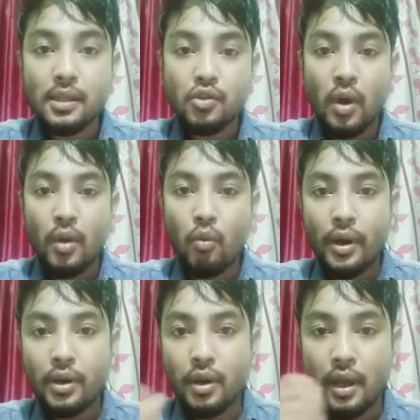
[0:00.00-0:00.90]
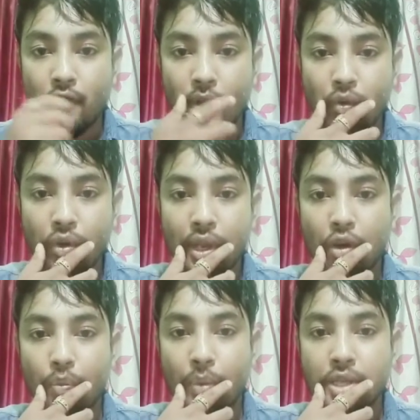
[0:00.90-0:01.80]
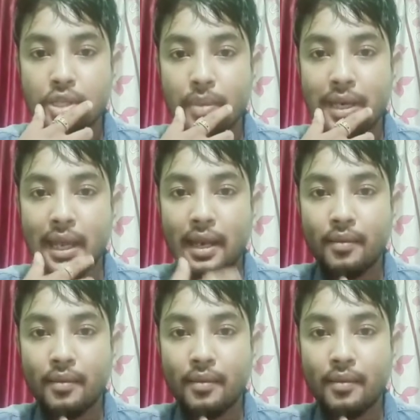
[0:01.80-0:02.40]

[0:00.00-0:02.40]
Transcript: So I want everyone to take out page number 10.